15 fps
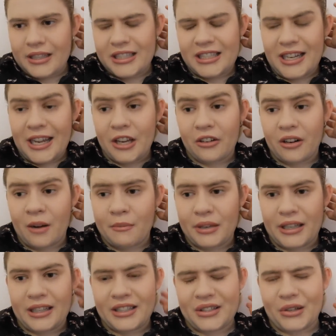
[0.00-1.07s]
Today
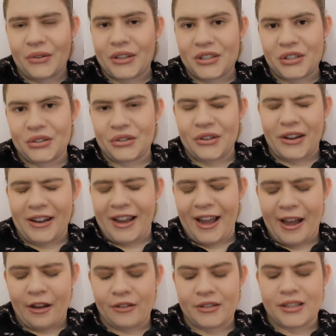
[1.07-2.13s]
Crumpet is going to her
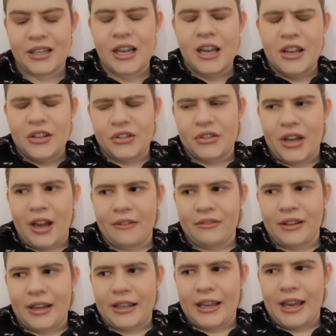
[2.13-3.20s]
house to have
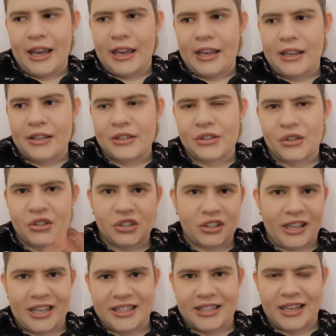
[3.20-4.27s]
like a
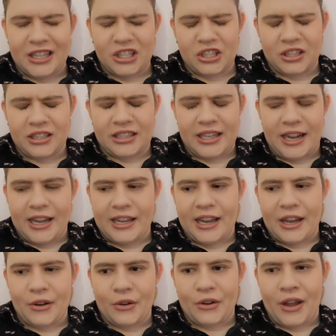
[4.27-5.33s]
socialization day
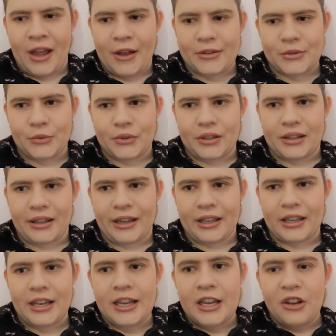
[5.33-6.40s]
at her house with
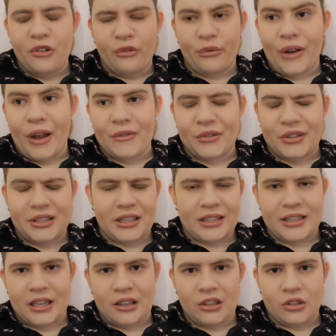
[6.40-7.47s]
like five or
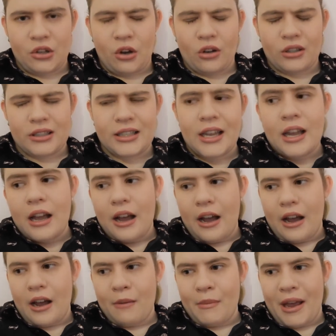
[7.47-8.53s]
six other dogs
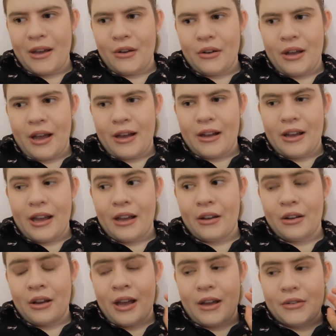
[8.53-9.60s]
at
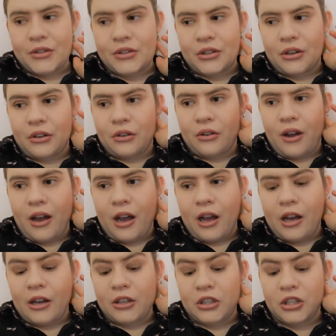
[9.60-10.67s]
her house. So
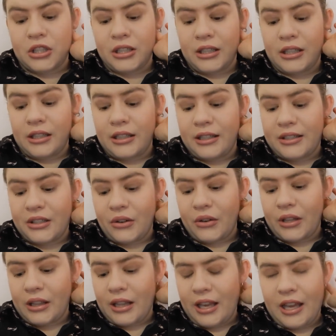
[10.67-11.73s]
she is
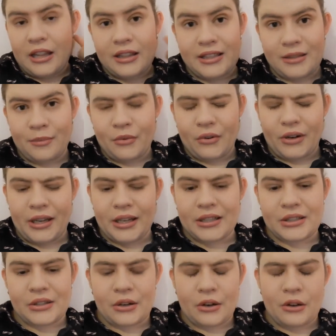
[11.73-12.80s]
going there this morning.
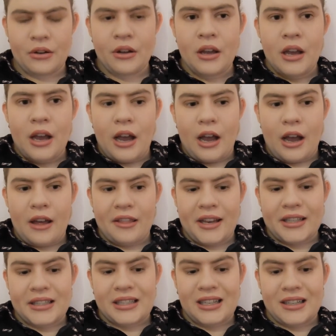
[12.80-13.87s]
So
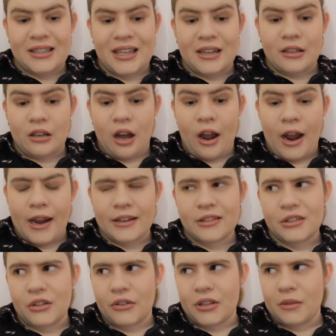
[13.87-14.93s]
that starts at 9.
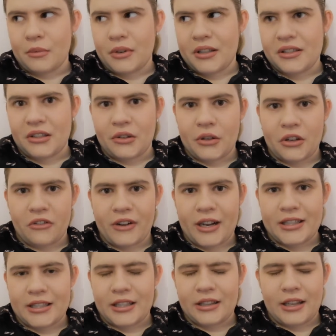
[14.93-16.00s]
Sorry, the birds are going
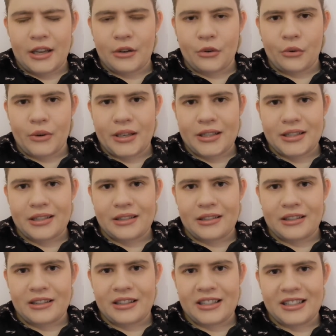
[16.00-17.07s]
crazy. They're always
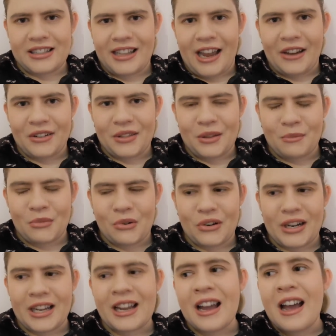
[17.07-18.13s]
this loud in the
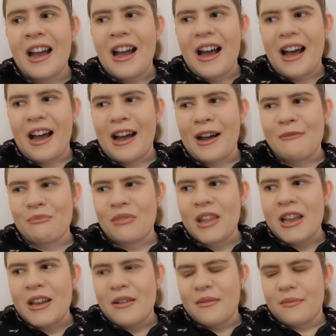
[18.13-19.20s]
morning.
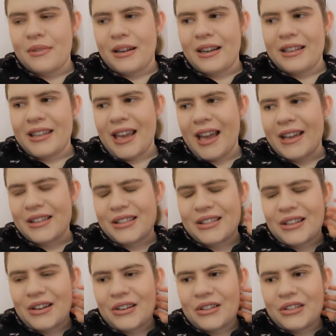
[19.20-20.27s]

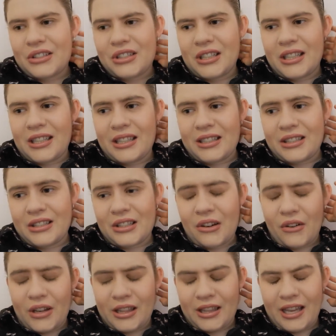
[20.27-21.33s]
So she's
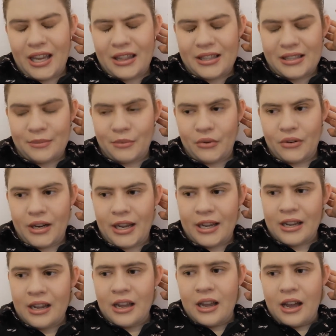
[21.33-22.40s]
going there this
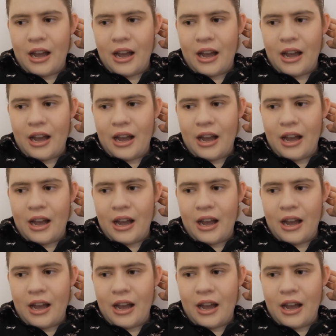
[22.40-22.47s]
morning.